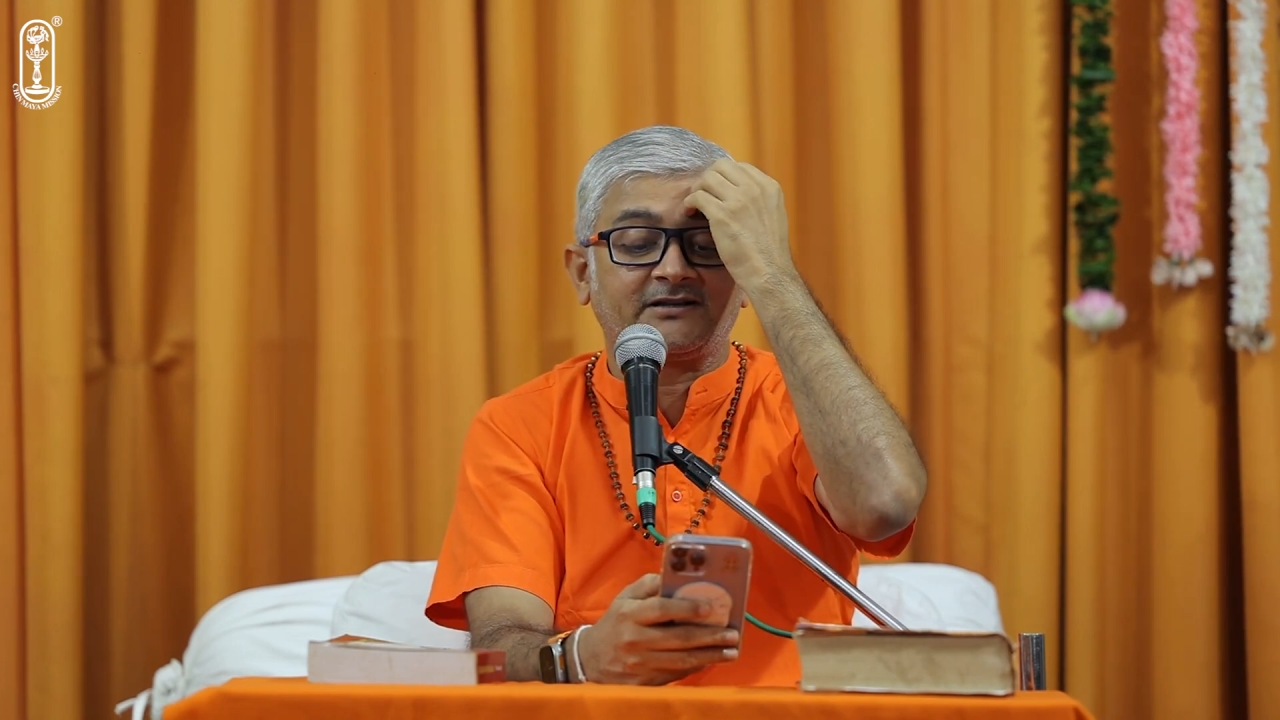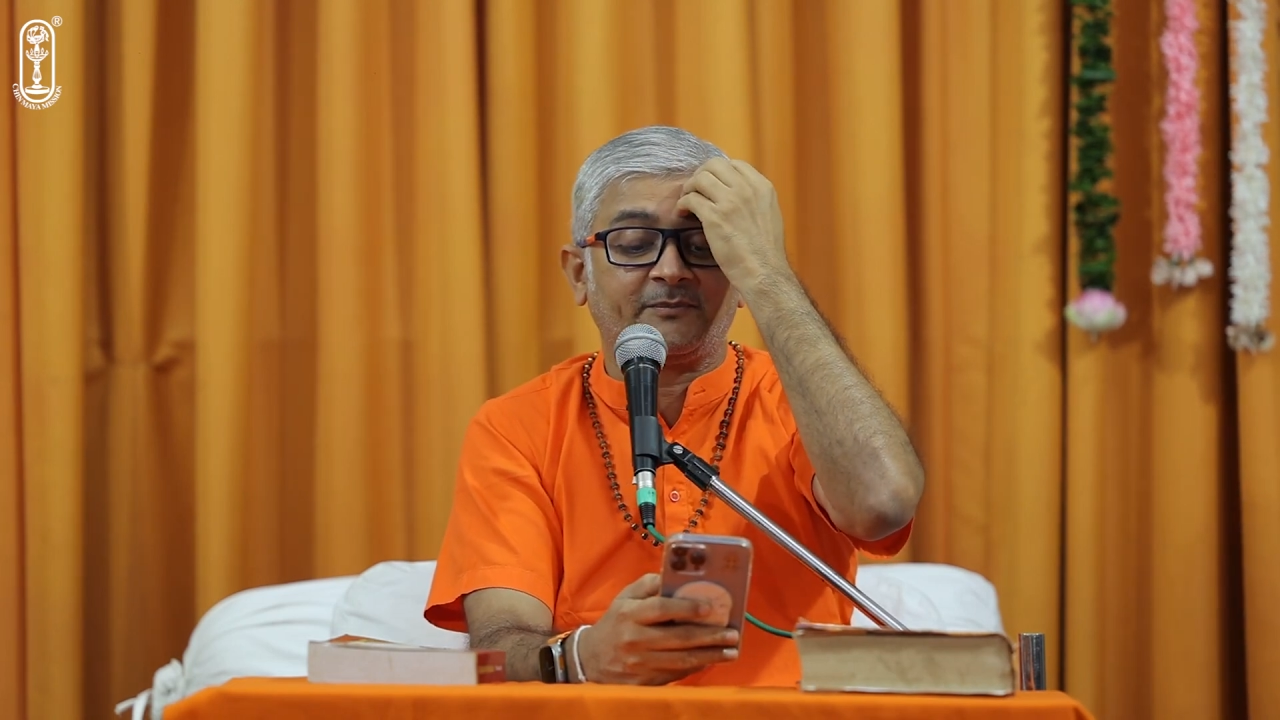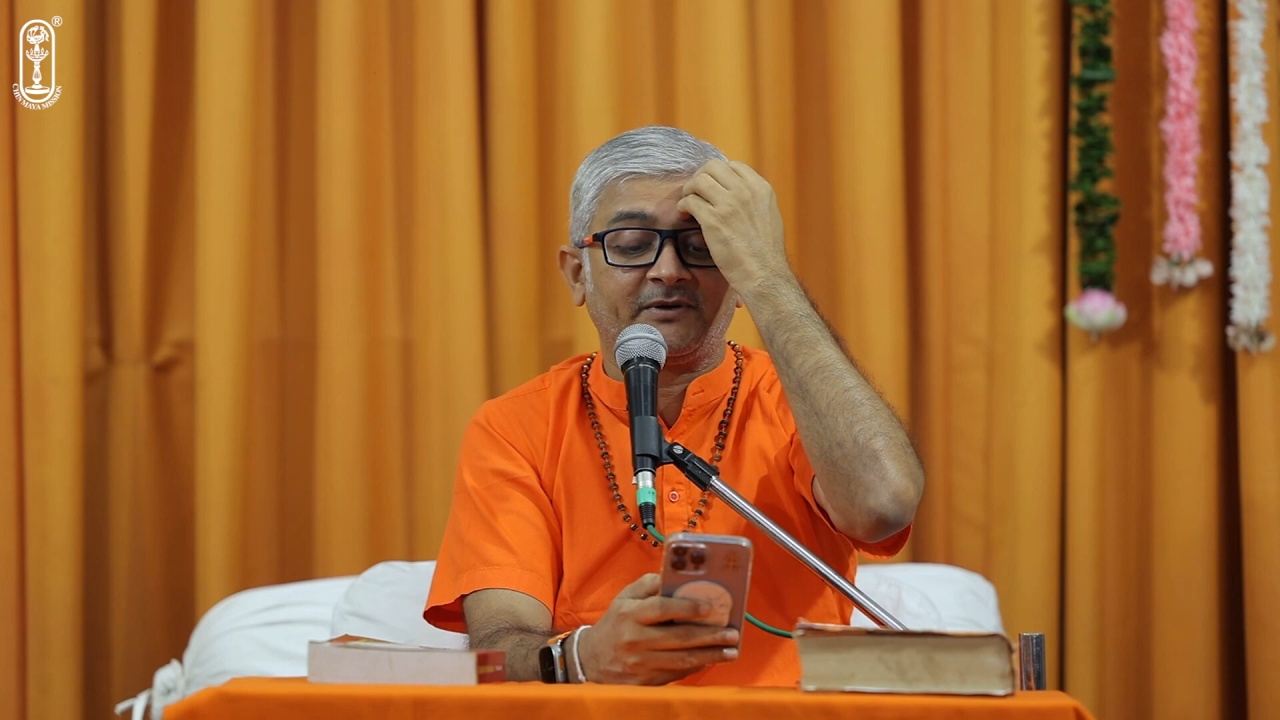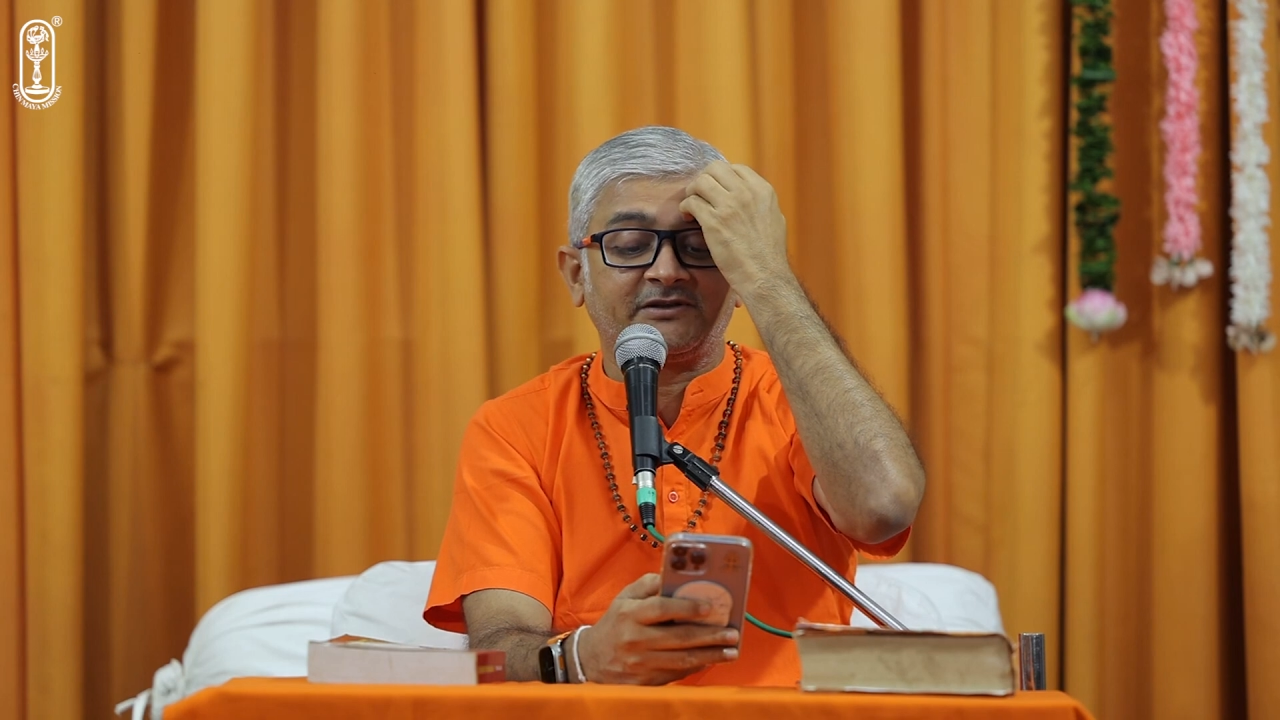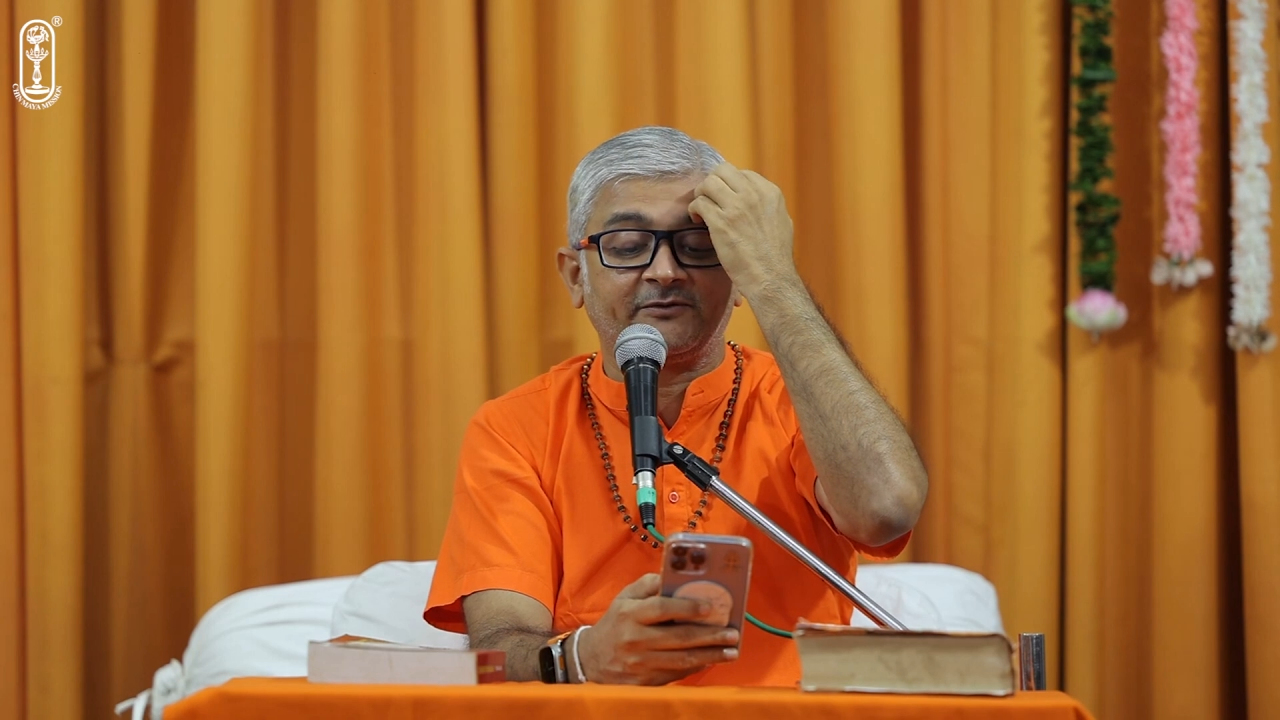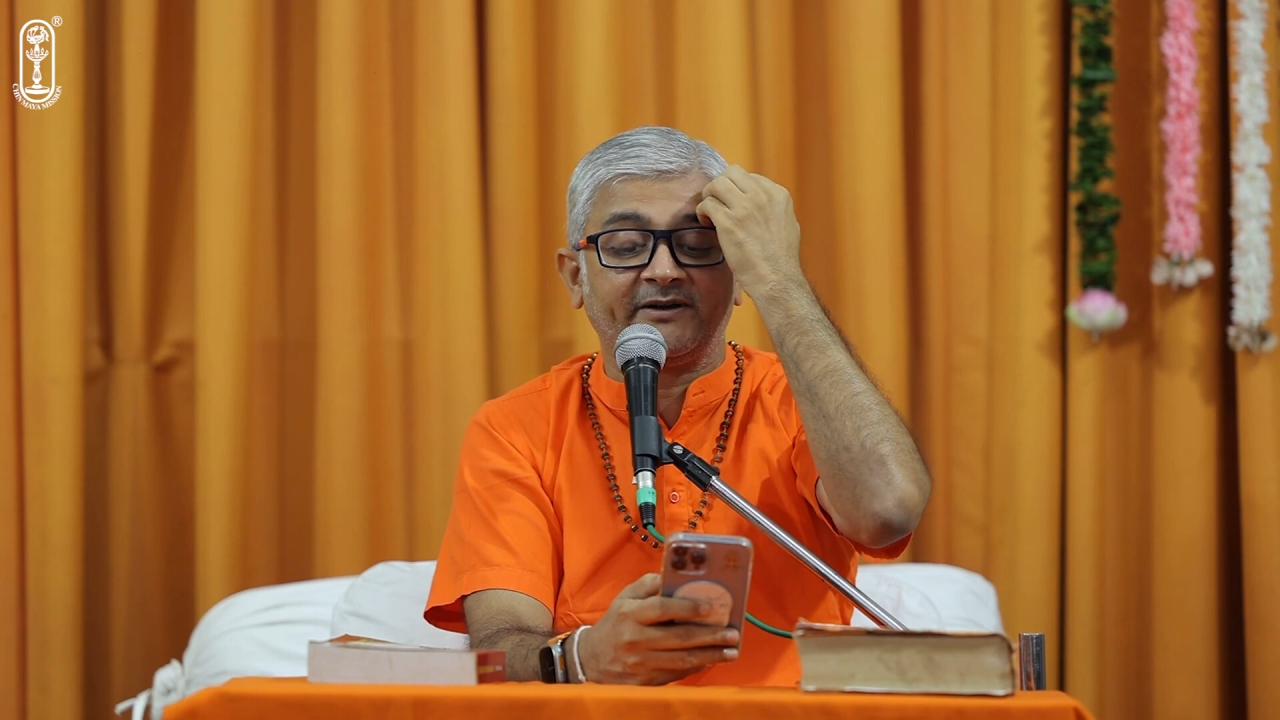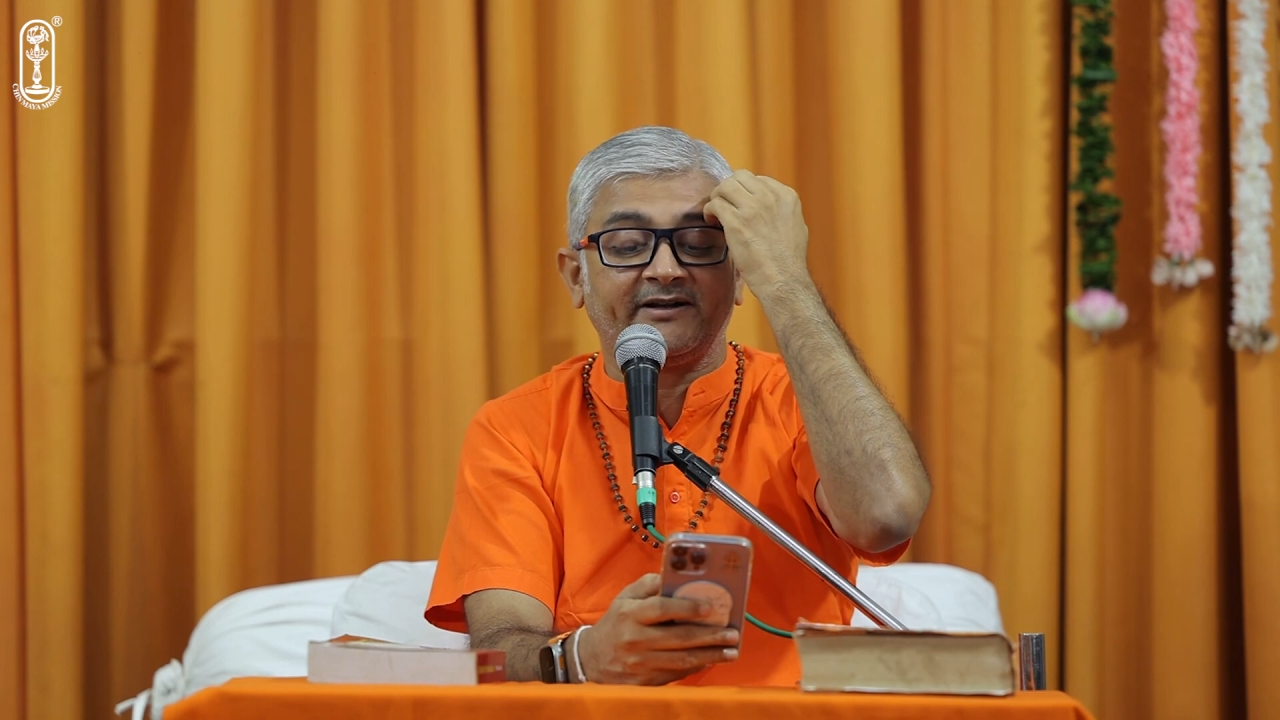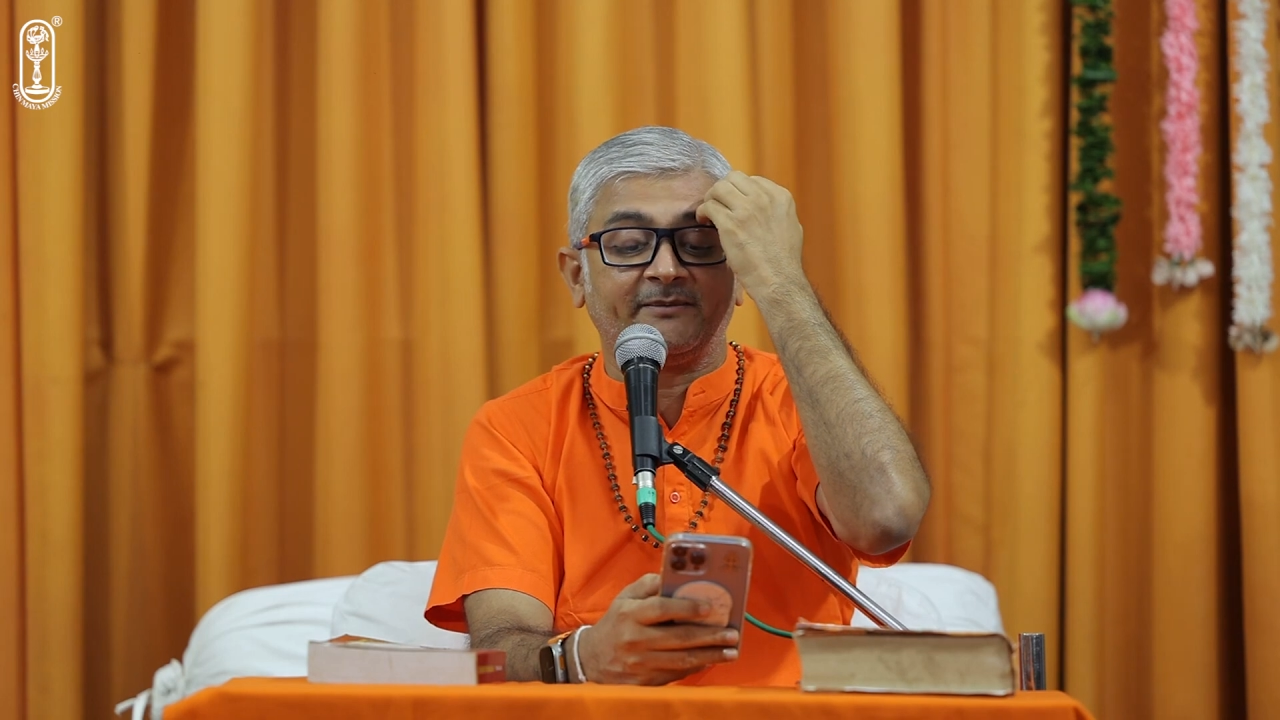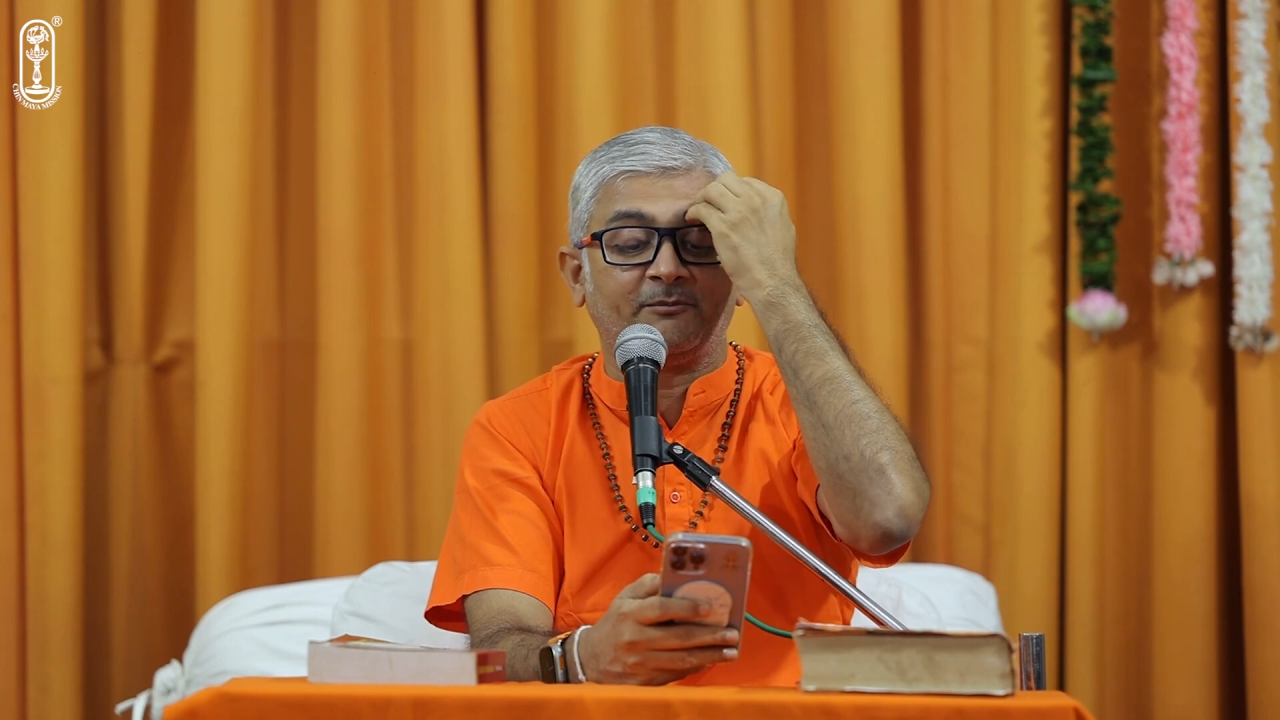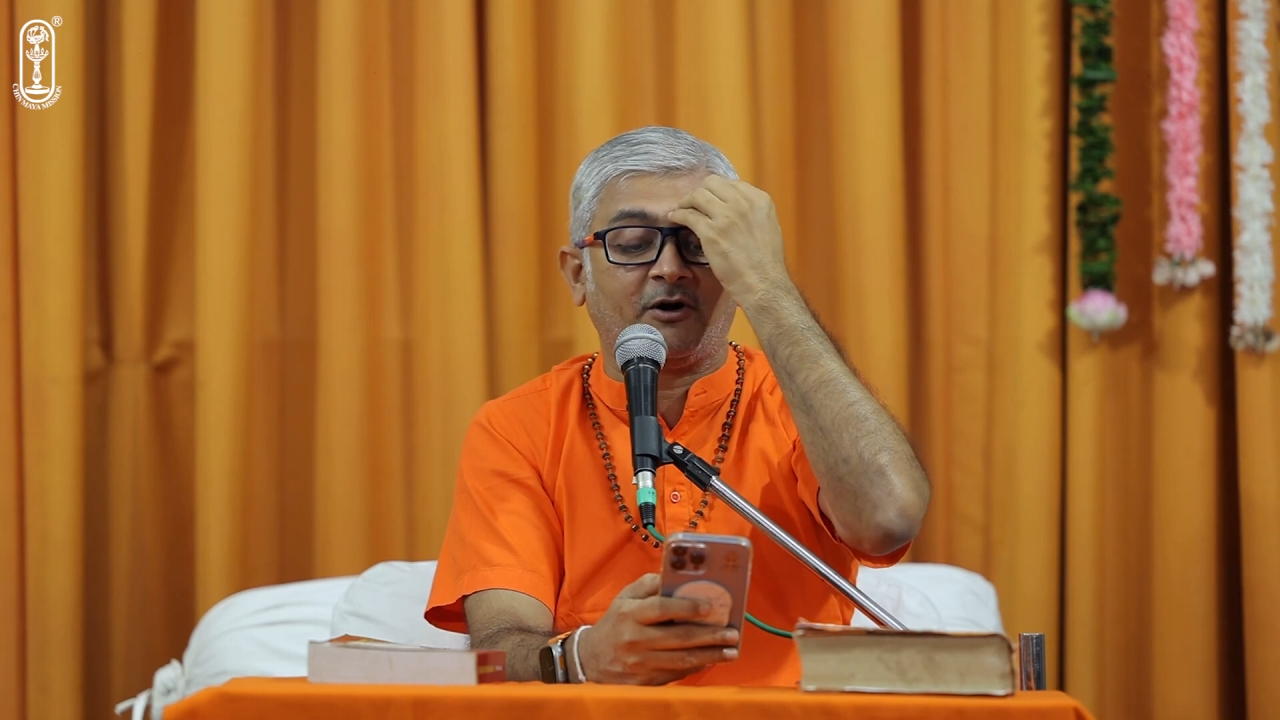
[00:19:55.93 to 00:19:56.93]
tapaswini